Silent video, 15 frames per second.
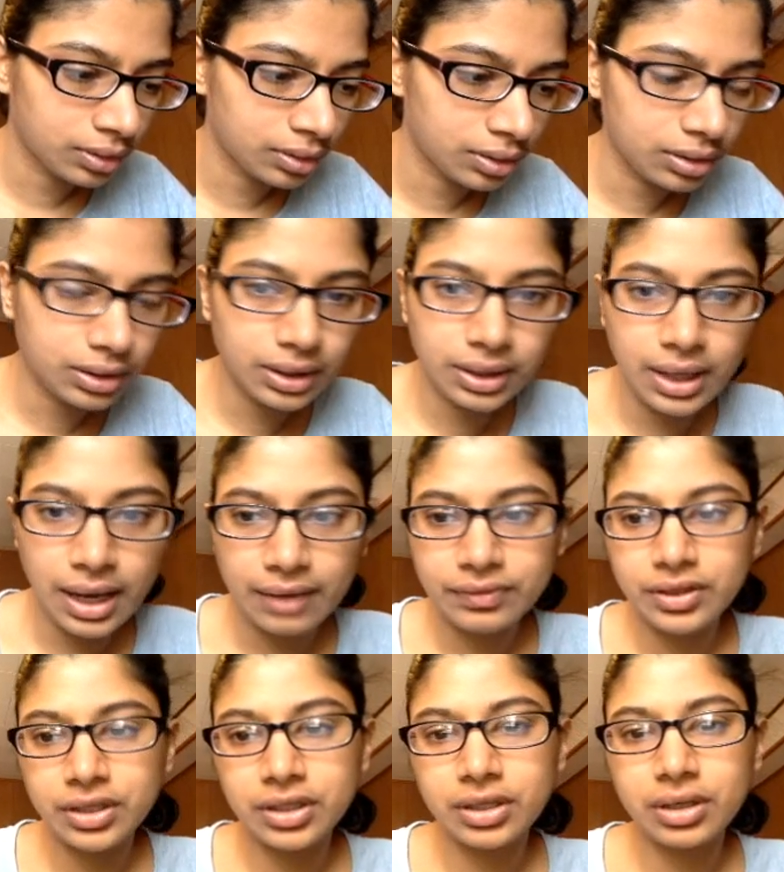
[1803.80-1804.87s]
And then
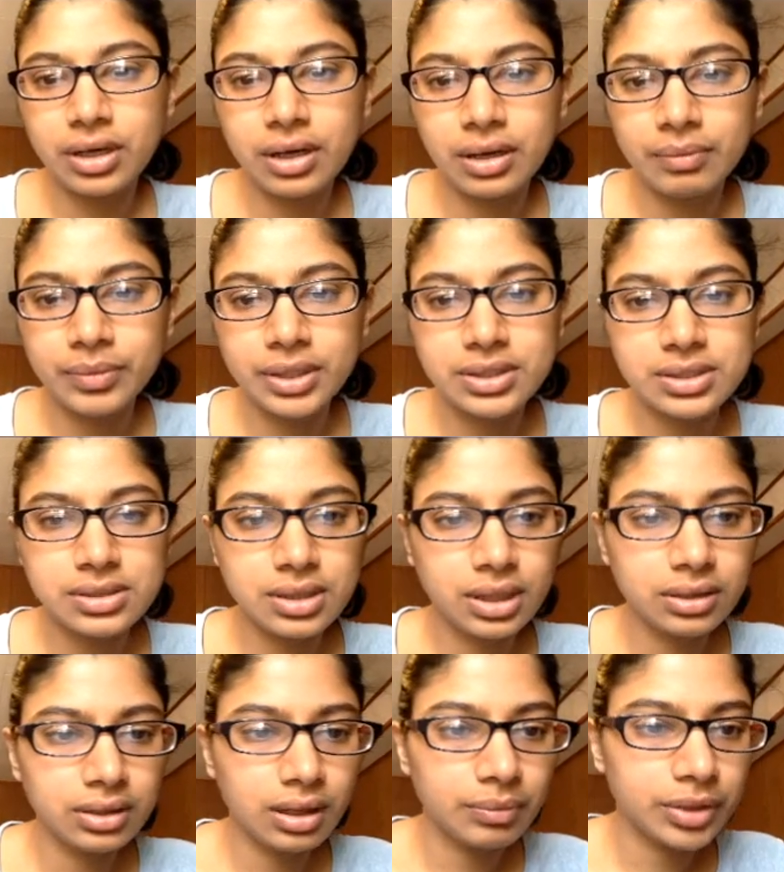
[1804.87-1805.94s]
after it's done,
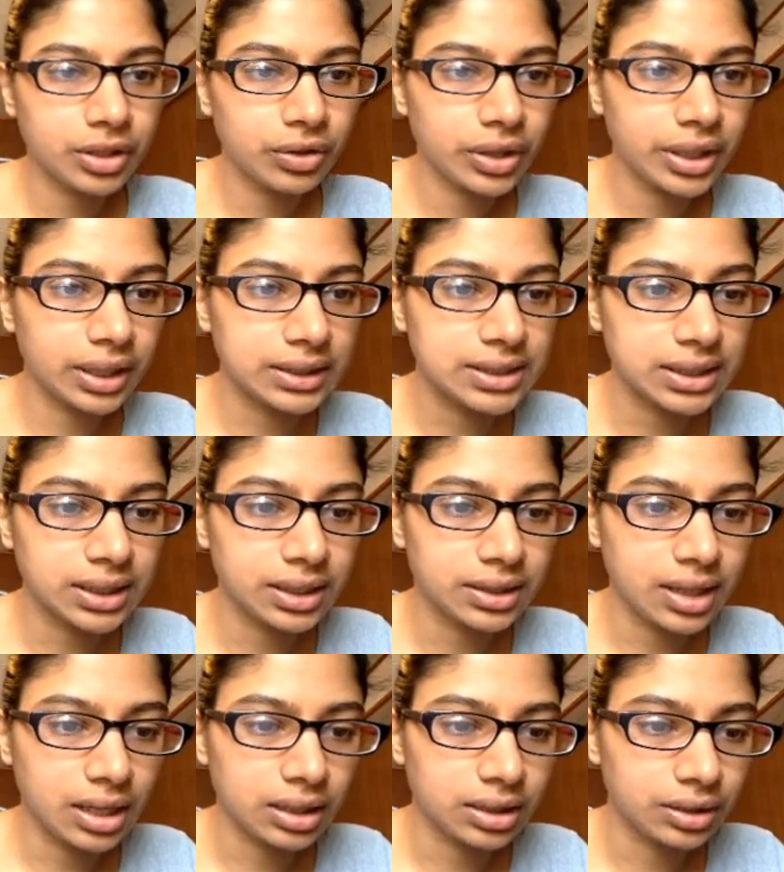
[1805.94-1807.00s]
I'm going to go ahead and delete
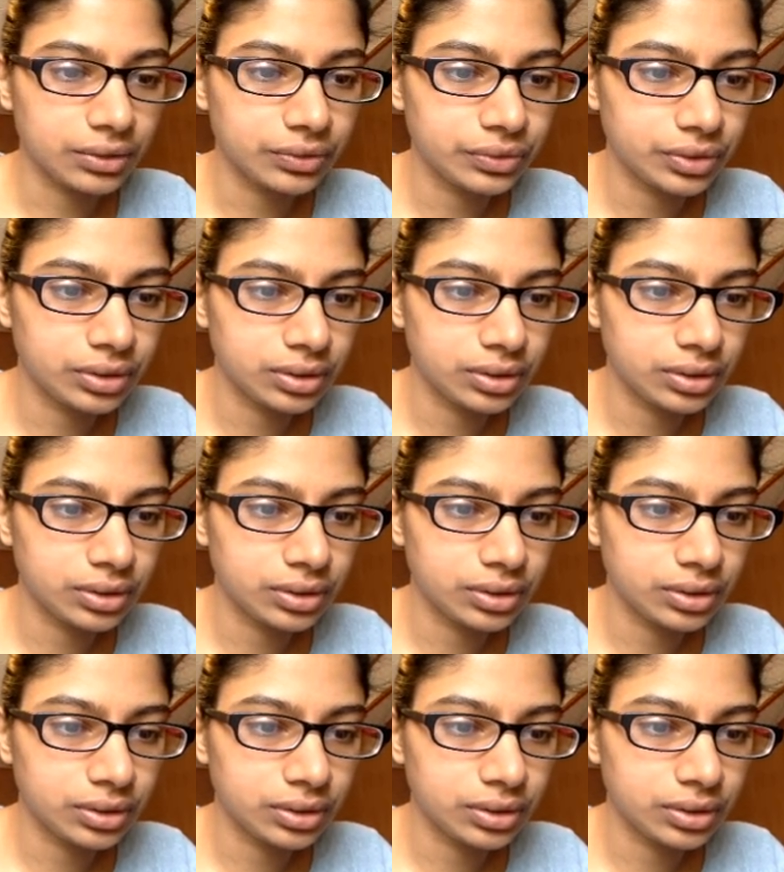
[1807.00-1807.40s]
that clone.